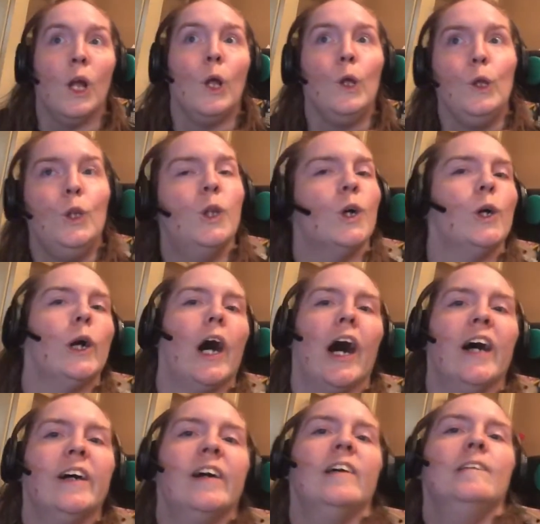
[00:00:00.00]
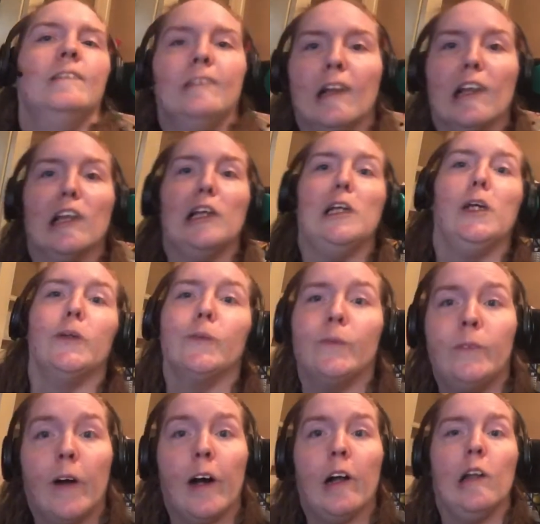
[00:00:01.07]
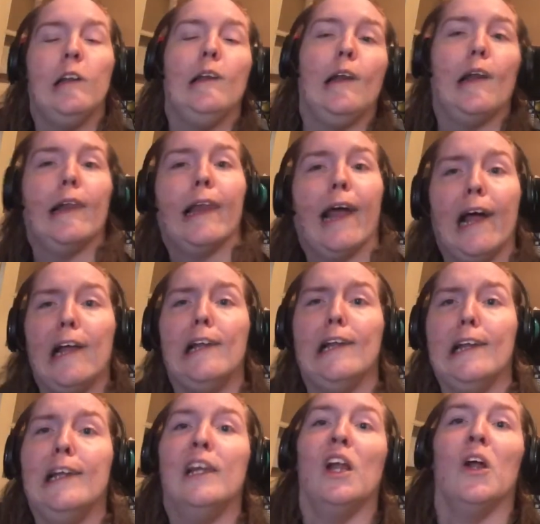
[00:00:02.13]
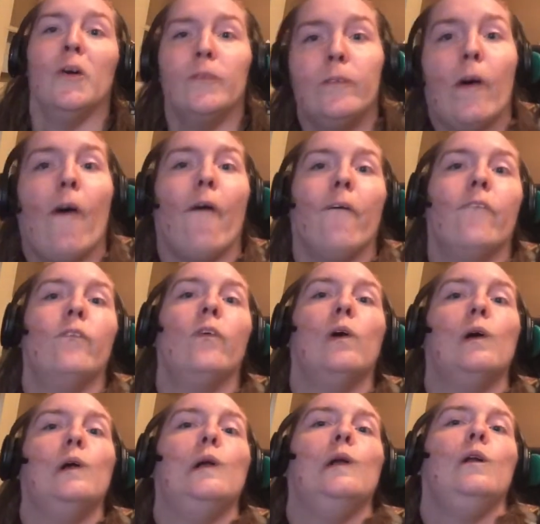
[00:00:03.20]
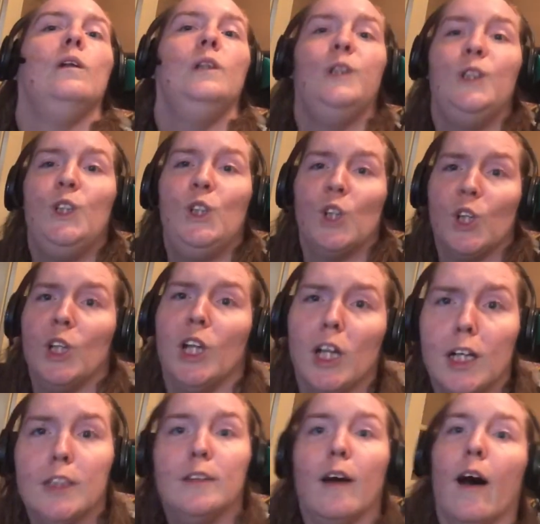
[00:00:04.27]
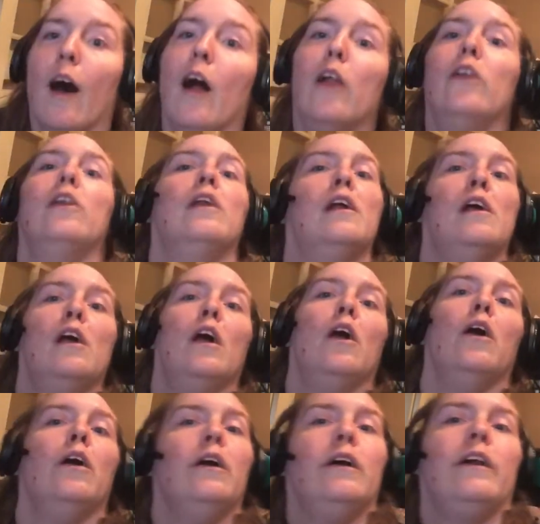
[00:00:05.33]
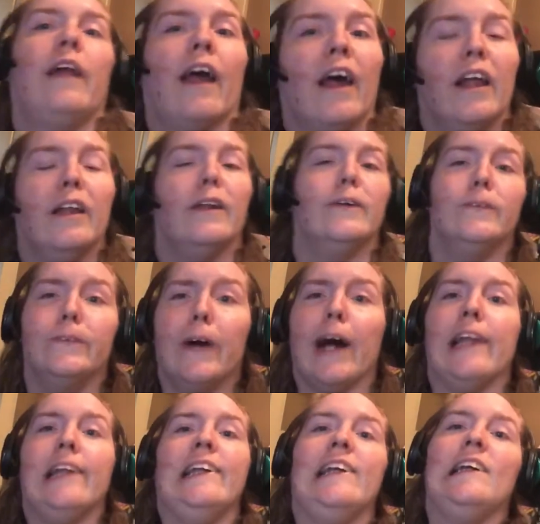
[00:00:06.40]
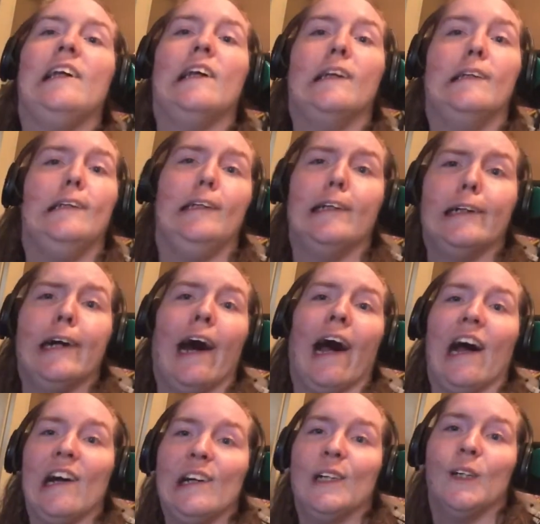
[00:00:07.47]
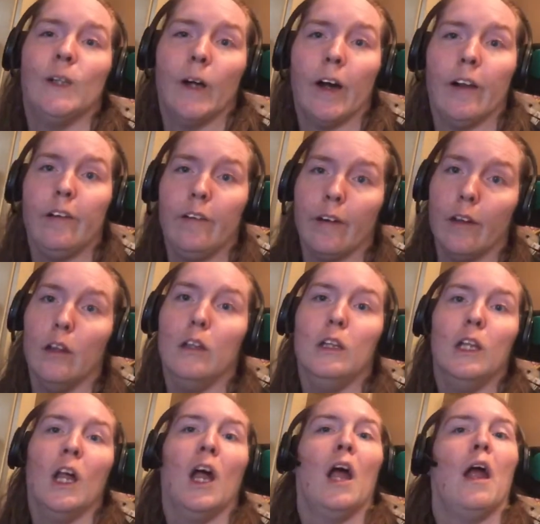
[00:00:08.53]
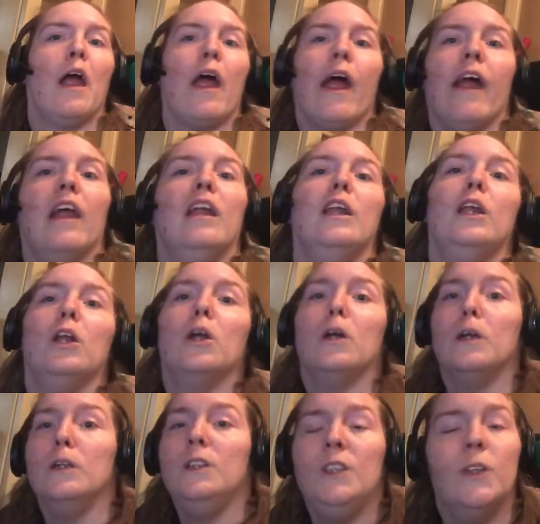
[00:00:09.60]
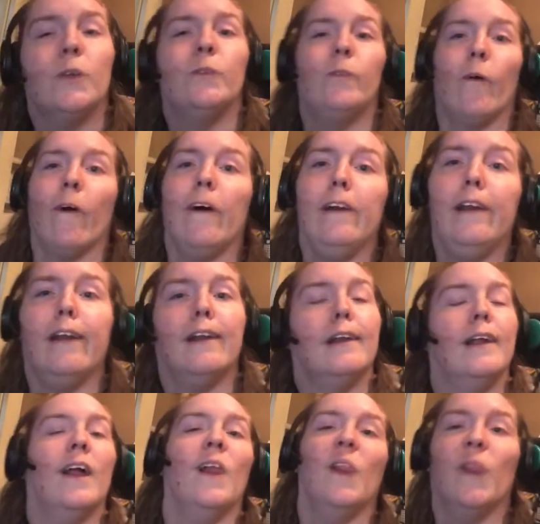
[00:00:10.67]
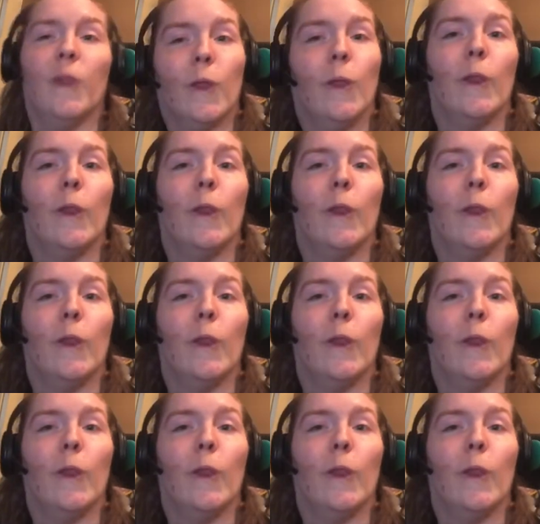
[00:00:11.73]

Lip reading: So I was really impressed that his mom stood her ground, kept inviting him to ask questions and supported him through